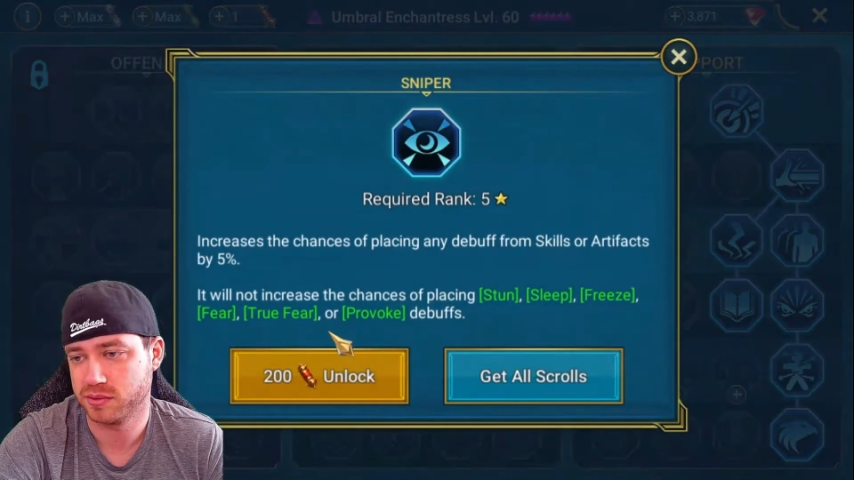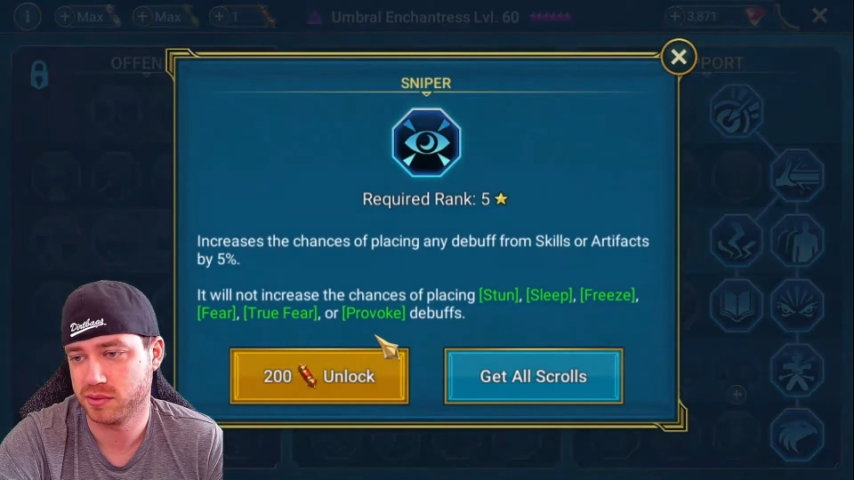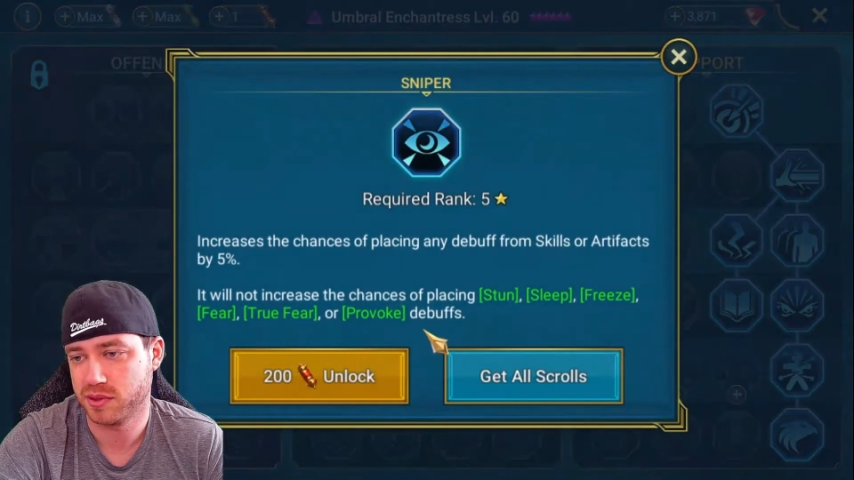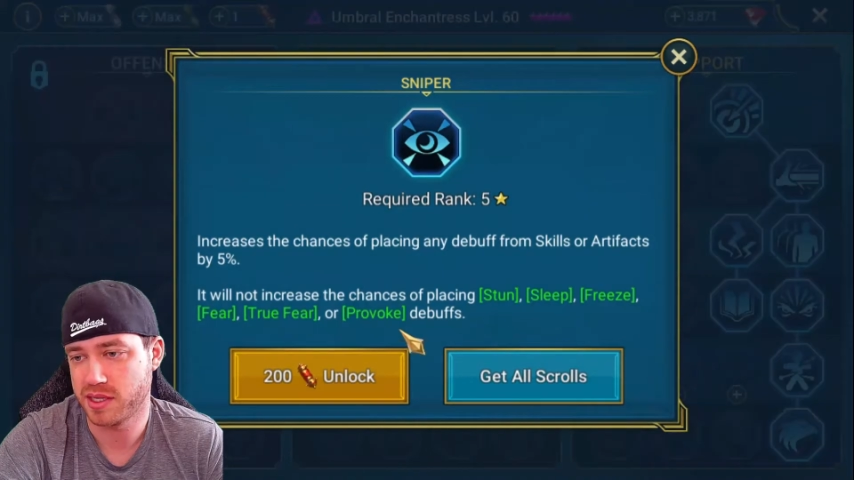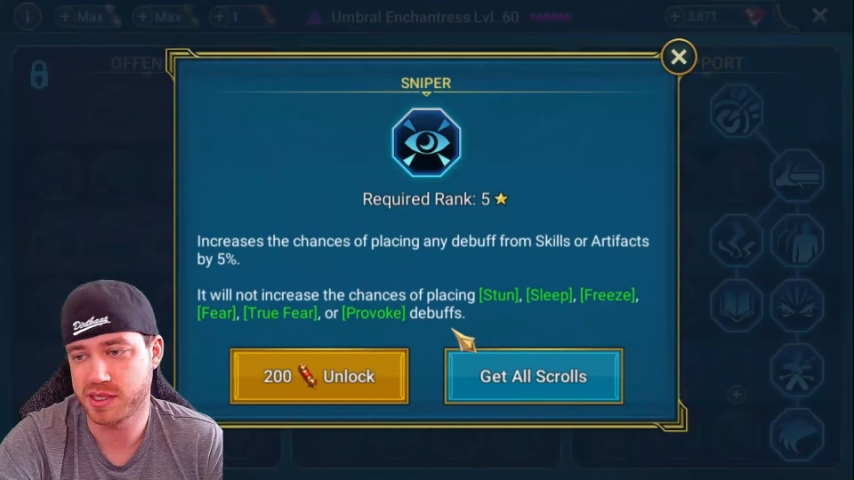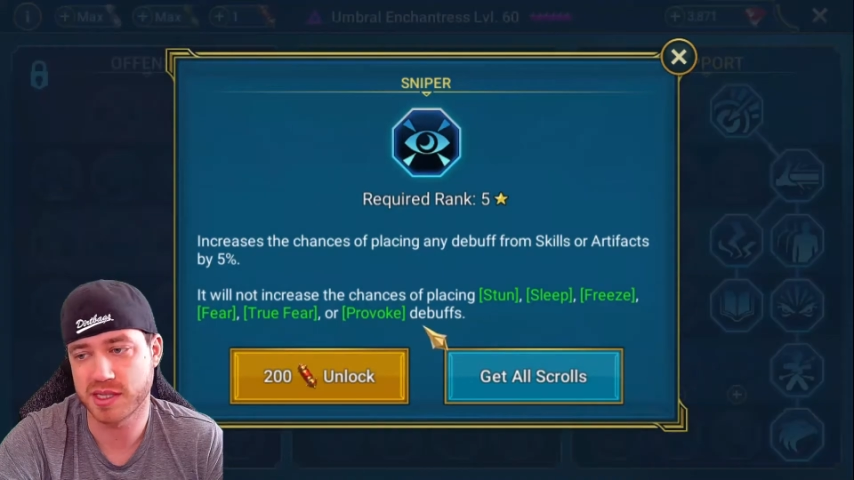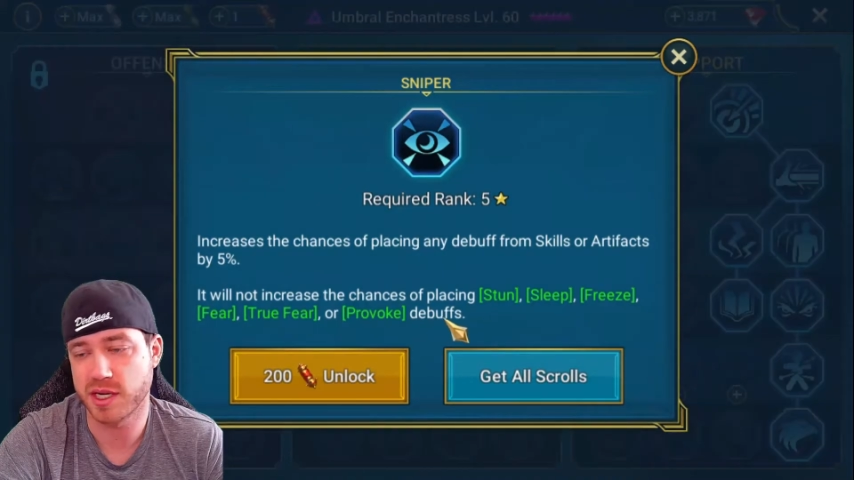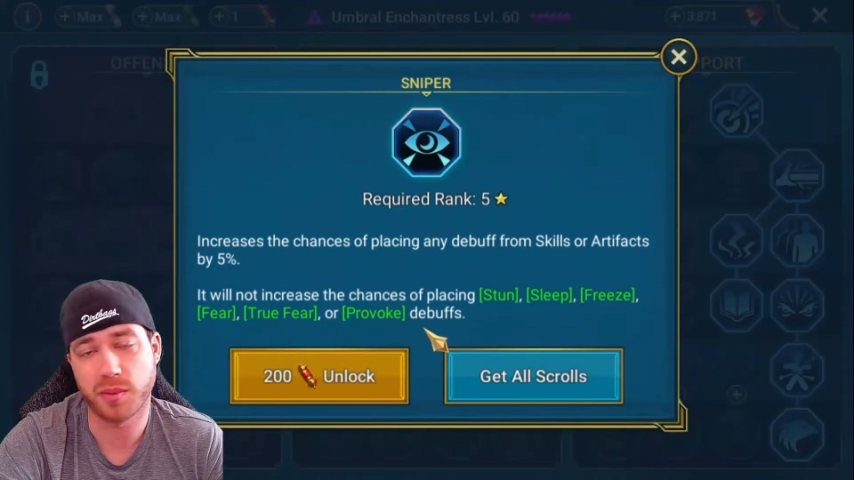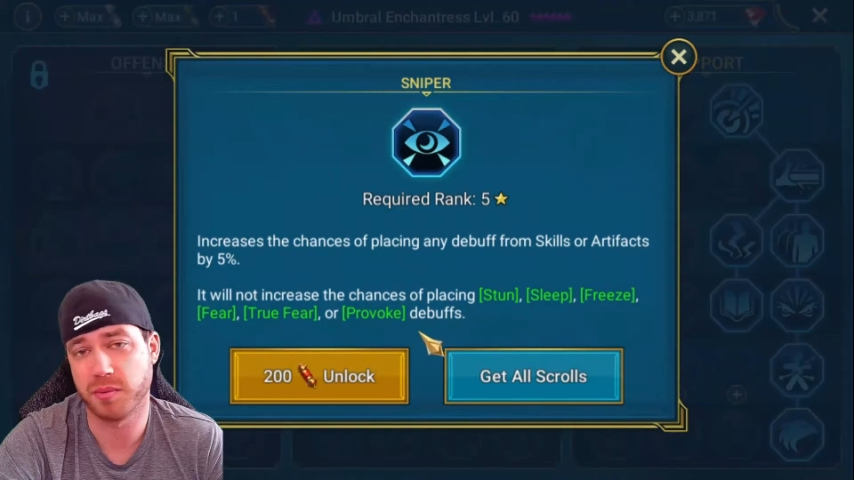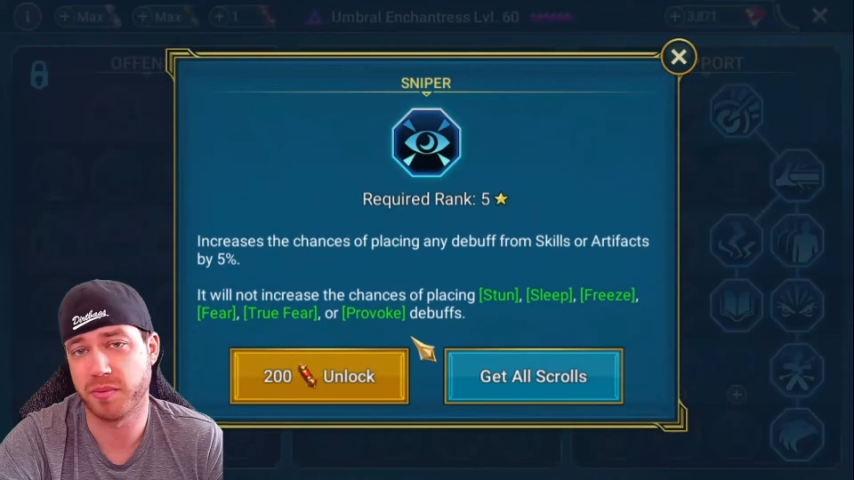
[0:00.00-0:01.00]
this doesn't help
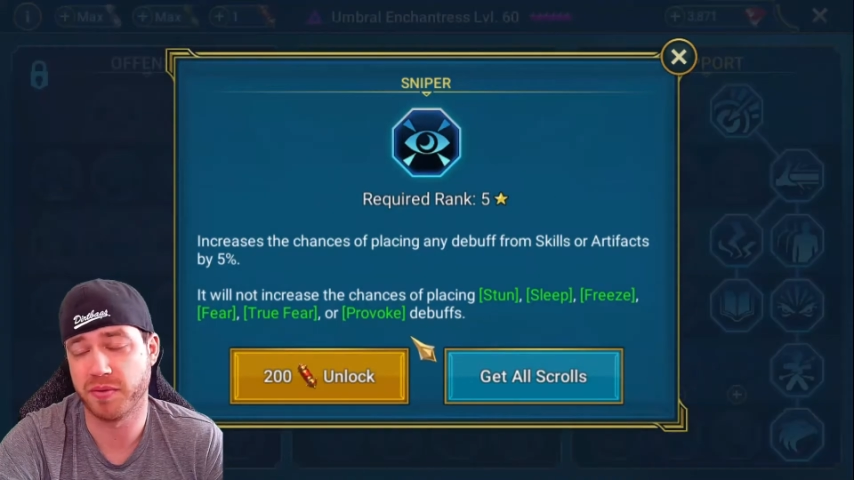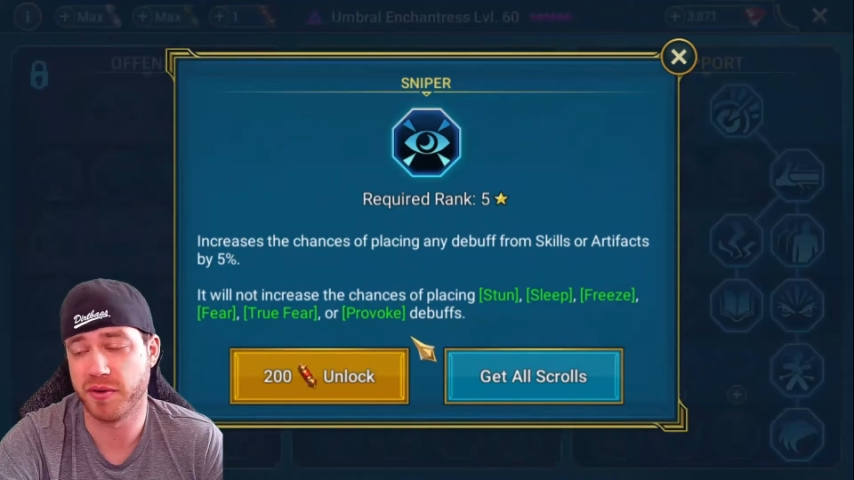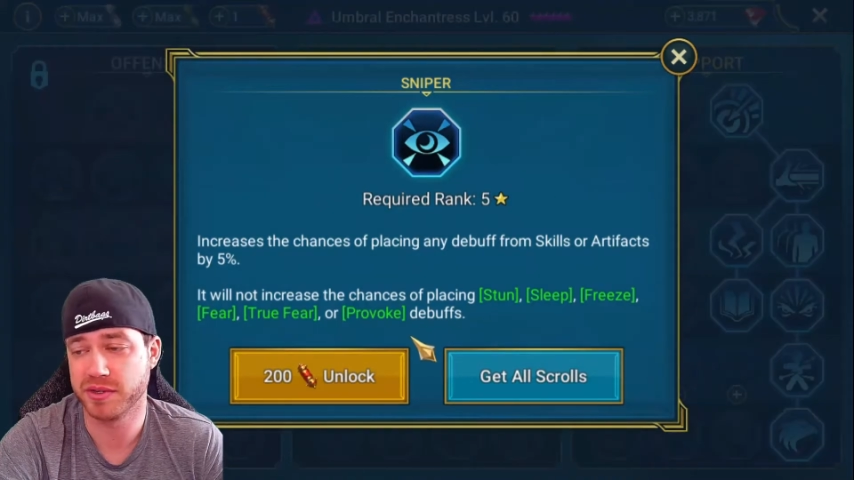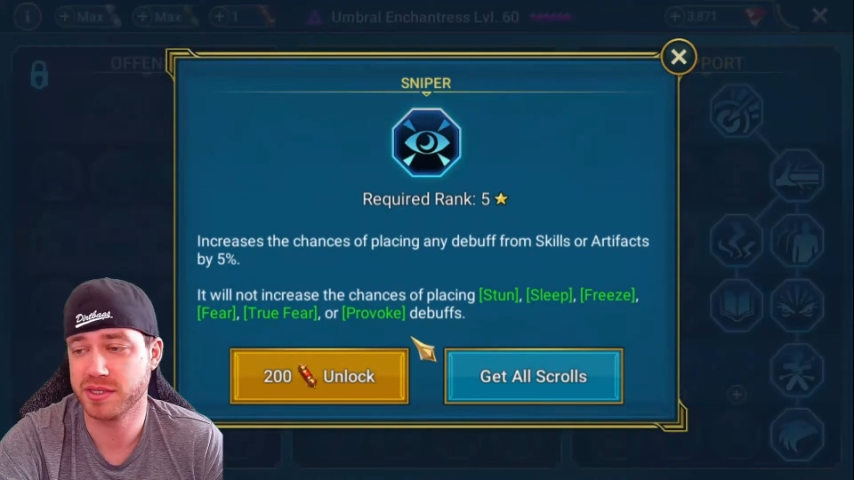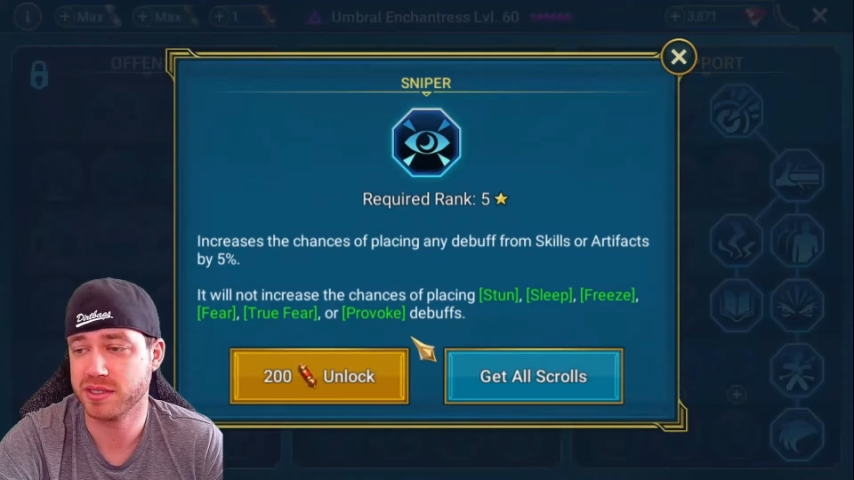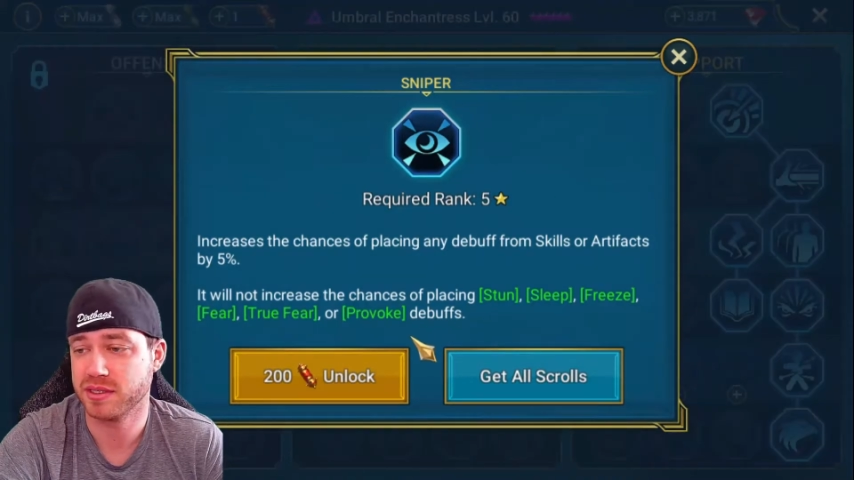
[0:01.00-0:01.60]
with provokes.